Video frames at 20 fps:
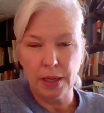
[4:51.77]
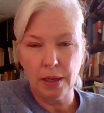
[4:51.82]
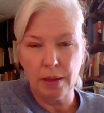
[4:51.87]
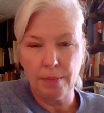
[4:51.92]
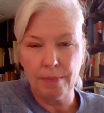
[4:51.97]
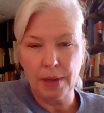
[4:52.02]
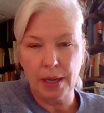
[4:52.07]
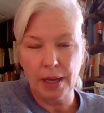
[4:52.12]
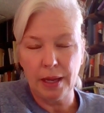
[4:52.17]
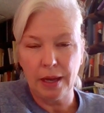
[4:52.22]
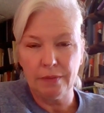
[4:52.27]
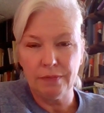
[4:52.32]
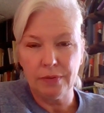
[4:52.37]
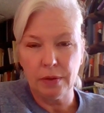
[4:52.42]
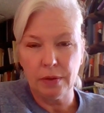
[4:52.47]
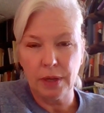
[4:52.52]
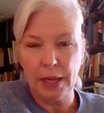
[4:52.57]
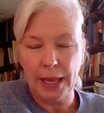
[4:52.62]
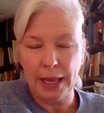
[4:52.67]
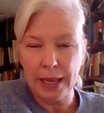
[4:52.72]
I have
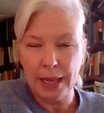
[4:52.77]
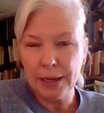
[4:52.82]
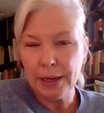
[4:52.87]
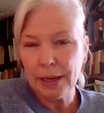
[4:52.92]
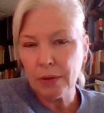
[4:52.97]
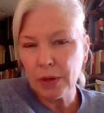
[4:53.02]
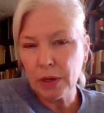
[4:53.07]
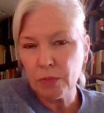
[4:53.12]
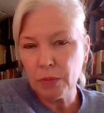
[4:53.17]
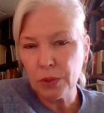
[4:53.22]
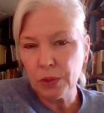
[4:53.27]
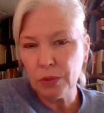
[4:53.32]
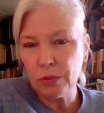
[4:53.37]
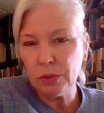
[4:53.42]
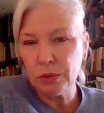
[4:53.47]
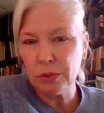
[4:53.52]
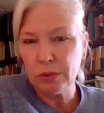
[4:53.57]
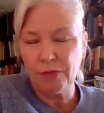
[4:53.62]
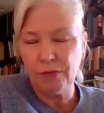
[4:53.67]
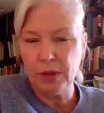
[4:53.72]
a handout I want
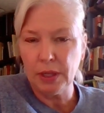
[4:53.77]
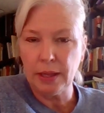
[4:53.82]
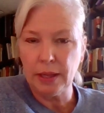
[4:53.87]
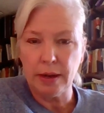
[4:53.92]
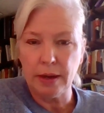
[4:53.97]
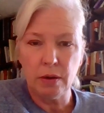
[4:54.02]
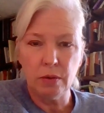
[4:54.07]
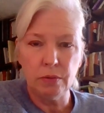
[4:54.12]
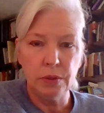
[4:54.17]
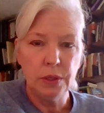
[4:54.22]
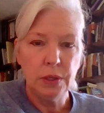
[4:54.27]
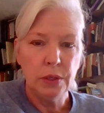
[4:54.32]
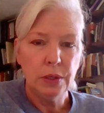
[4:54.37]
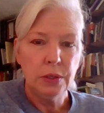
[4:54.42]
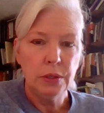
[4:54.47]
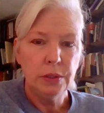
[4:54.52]
you to fill out